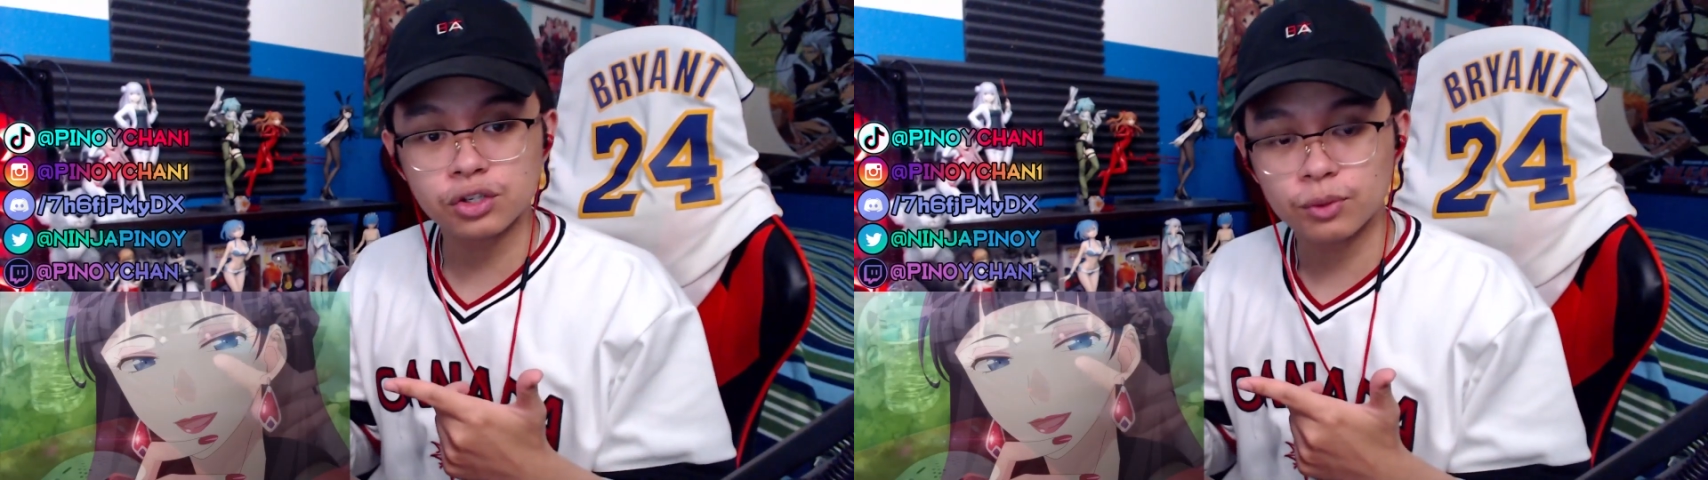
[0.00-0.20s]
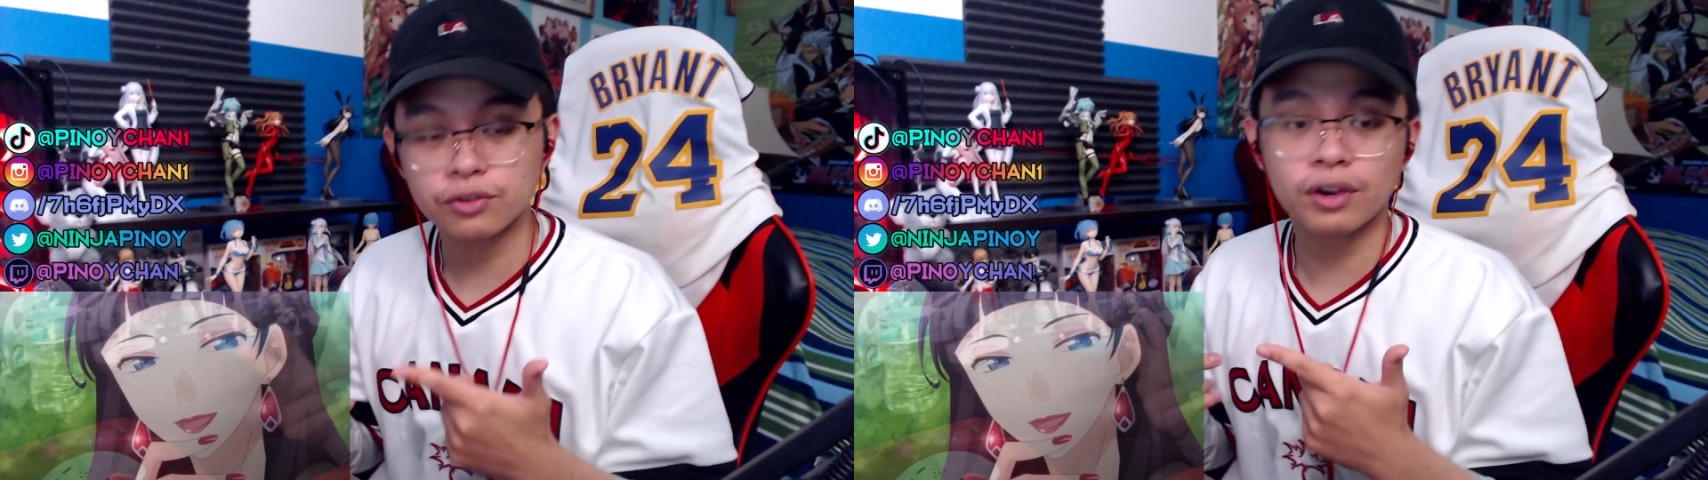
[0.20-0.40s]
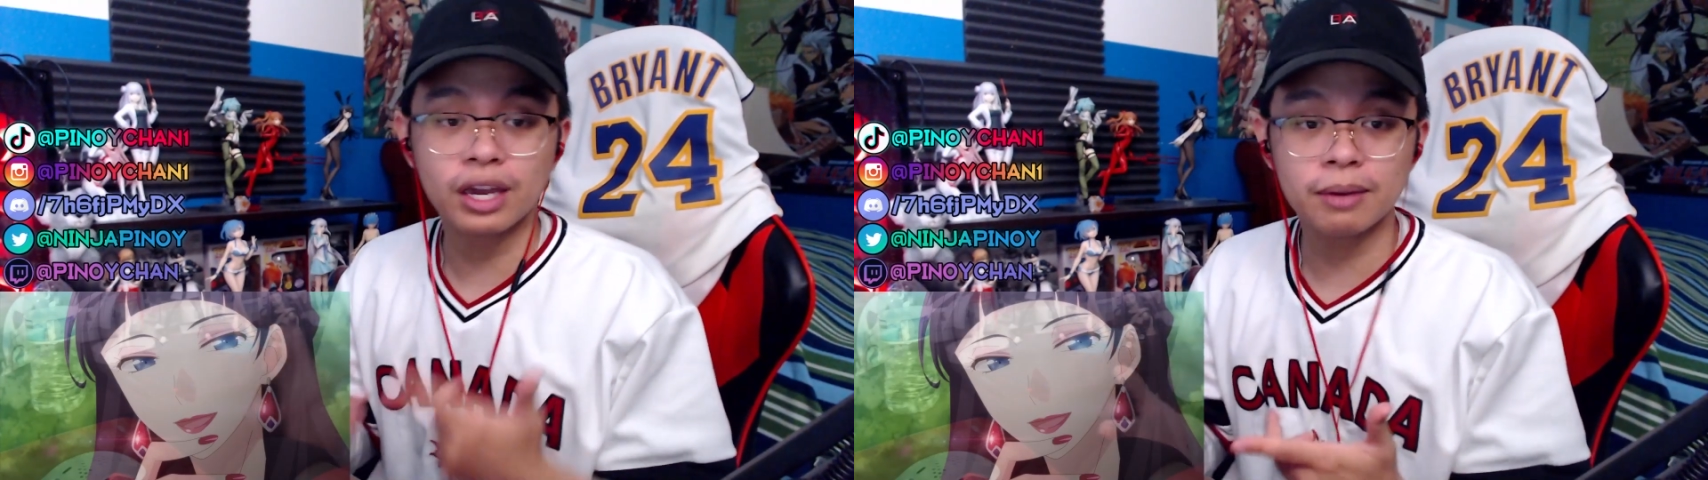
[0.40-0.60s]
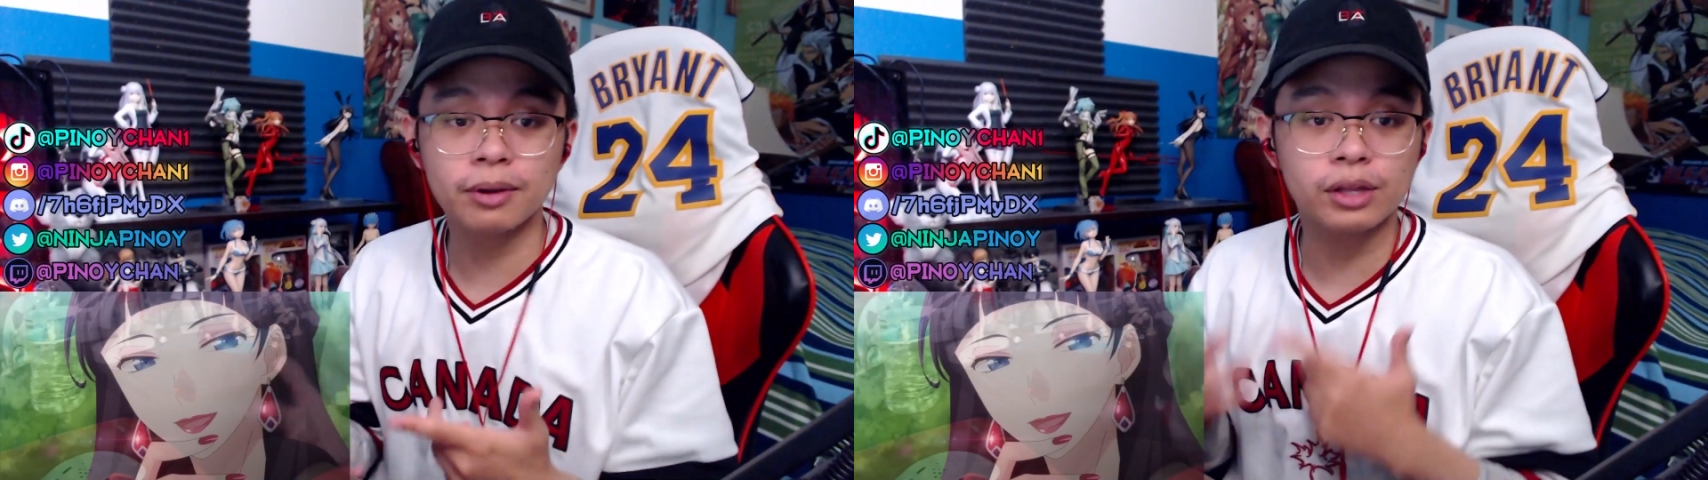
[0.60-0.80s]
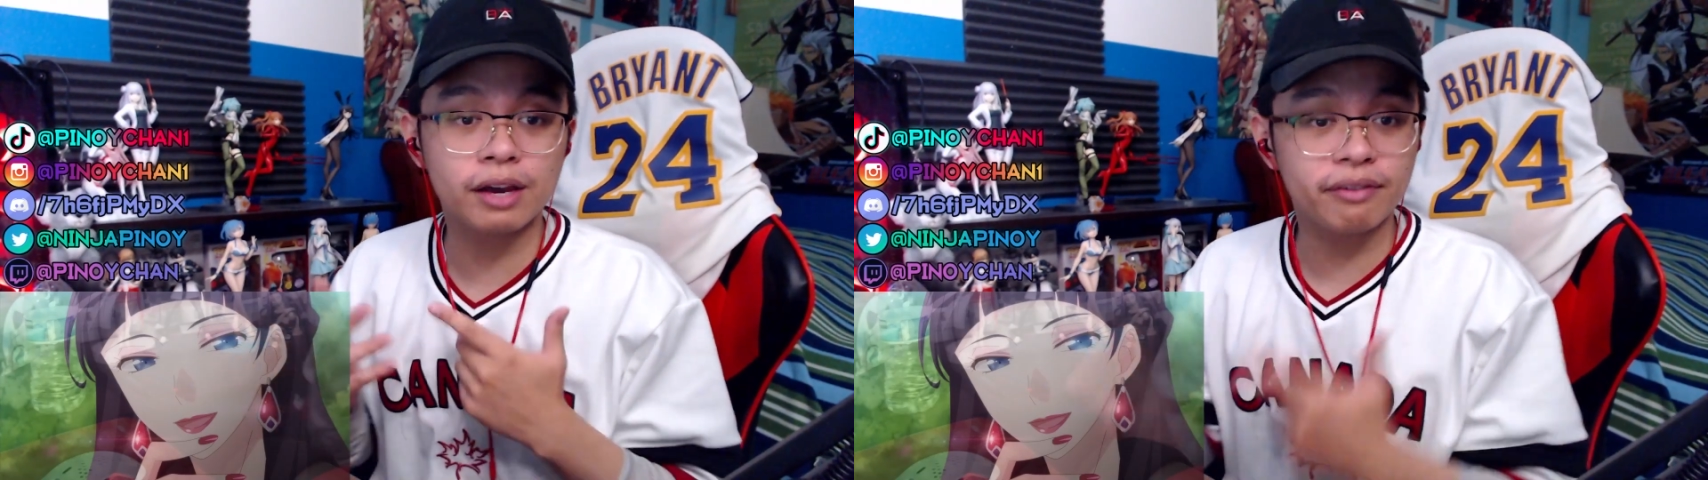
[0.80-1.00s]
just for
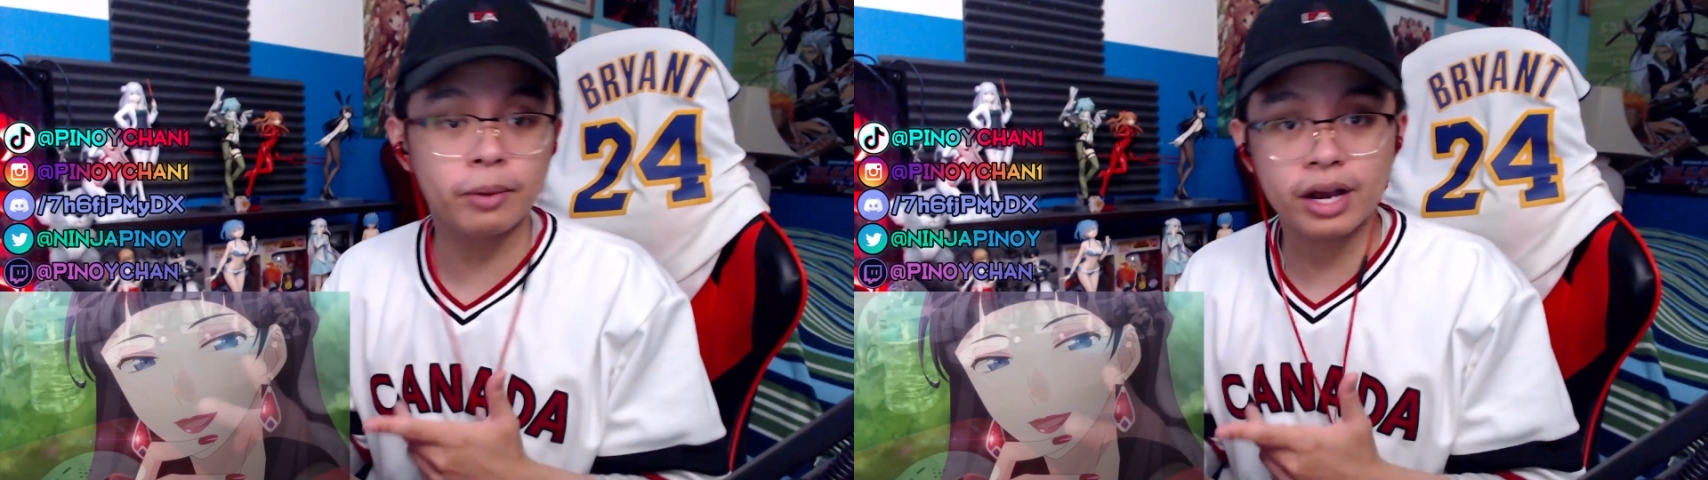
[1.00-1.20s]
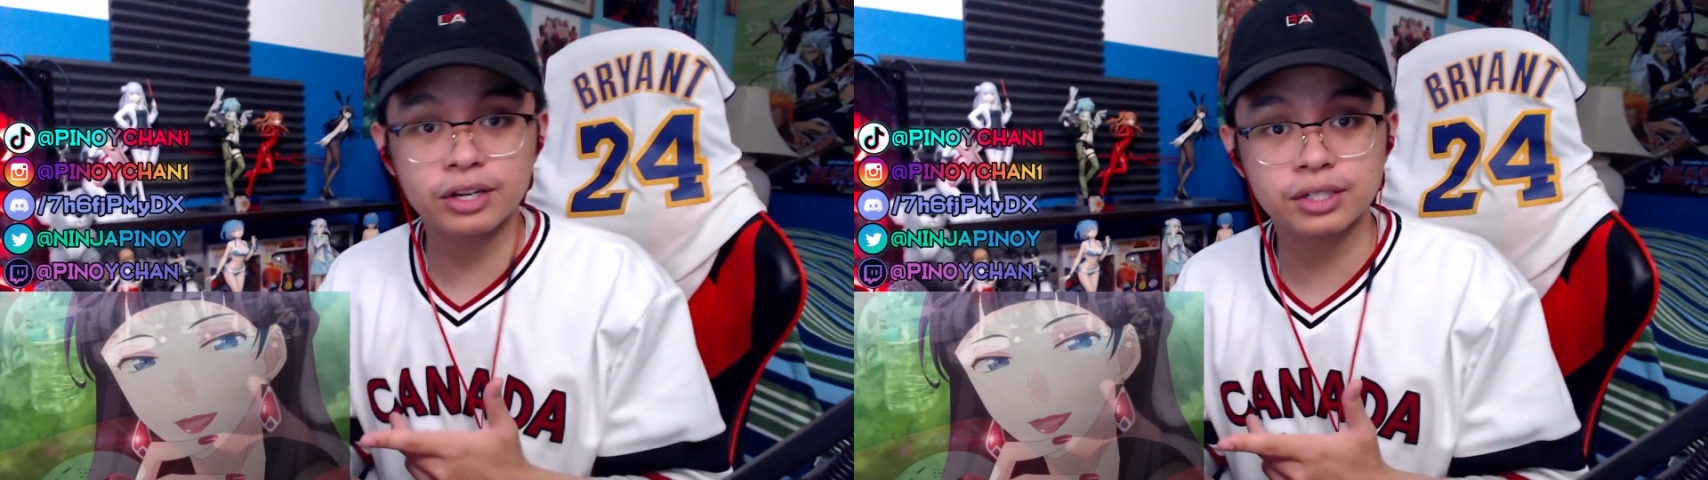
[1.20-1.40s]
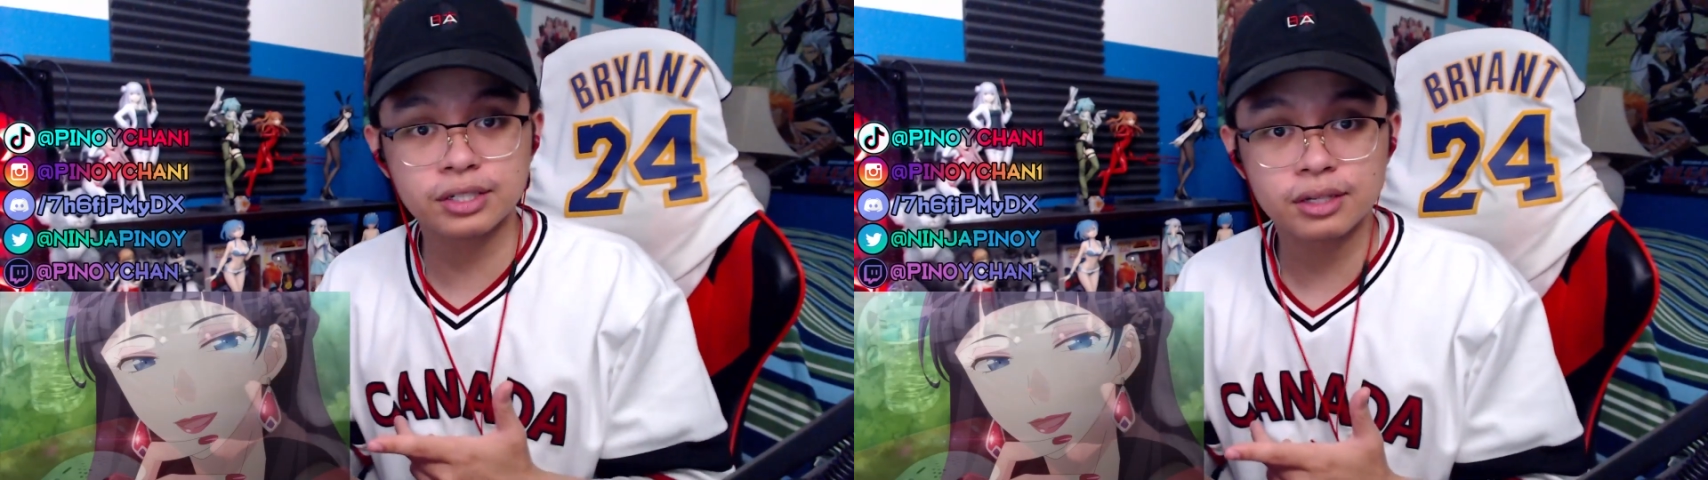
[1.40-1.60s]
gaming, live interaction.